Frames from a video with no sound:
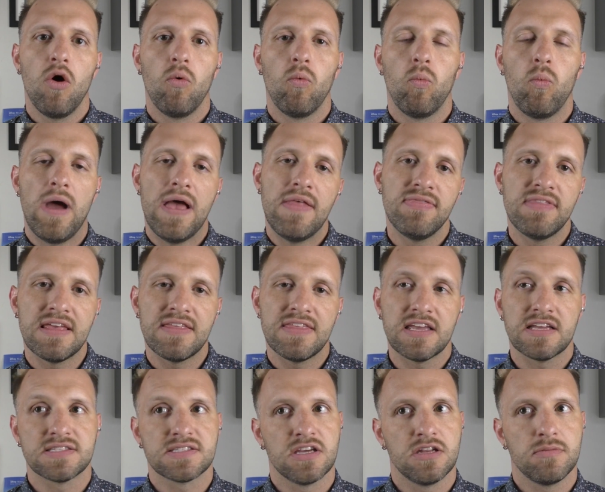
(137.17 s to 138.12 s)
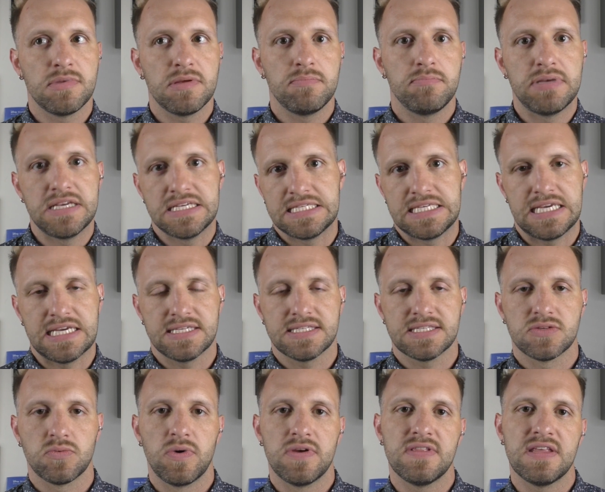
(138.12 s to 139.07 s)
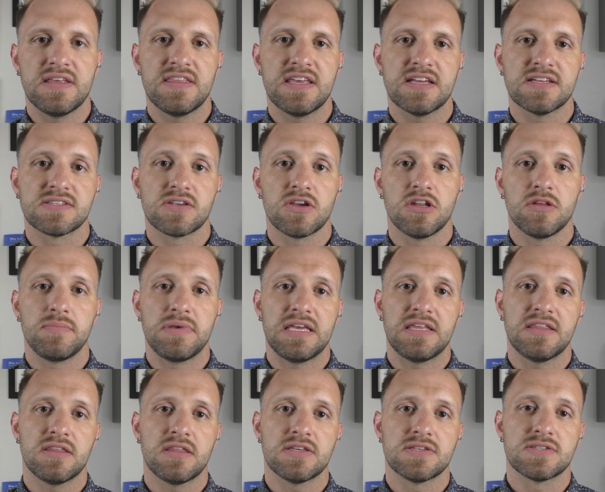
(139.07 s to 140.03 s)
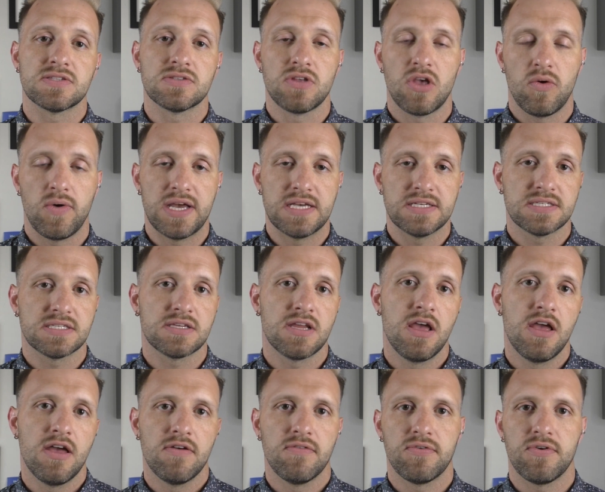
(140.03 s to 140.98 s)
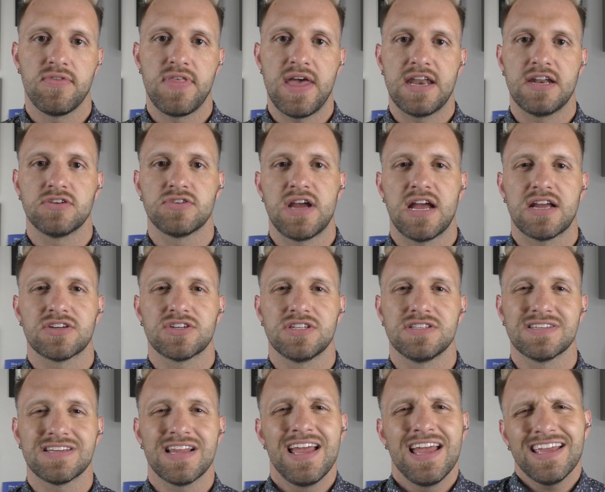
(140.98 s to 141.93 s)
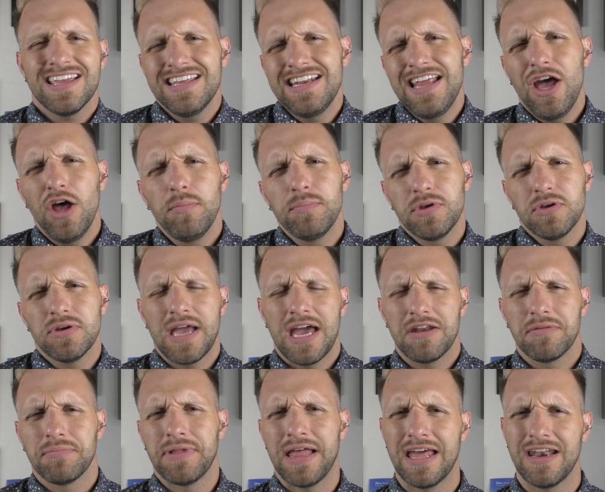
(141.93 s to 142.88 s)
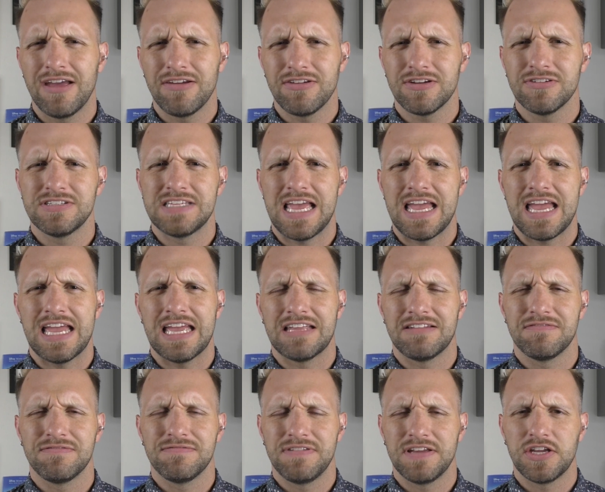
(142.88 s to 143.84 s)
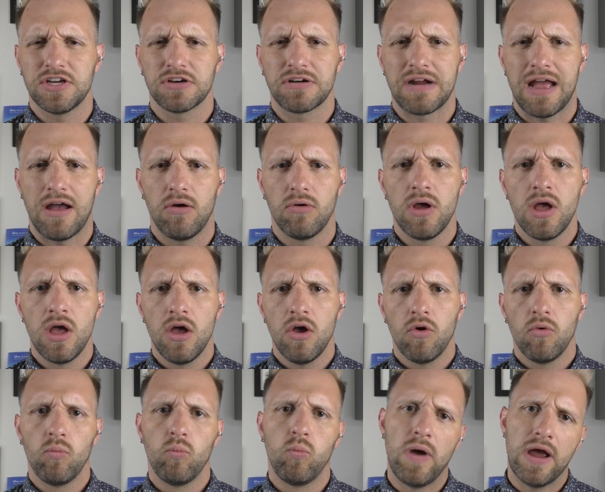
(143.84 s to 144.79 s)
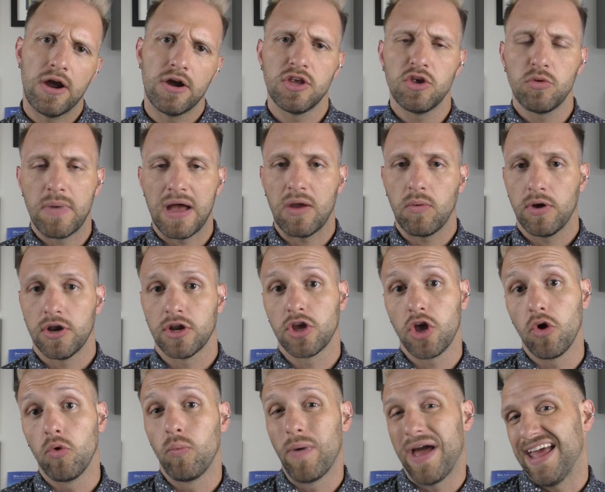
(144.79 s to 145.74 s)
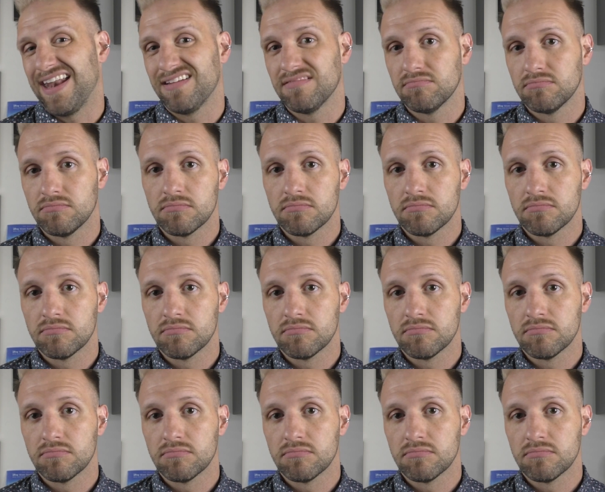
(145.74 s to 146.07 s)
when they think it's going to be busiest, when they think it's going to be the slowest for that attraction, can help you kind of plan out your day and figure out where you might want to go when.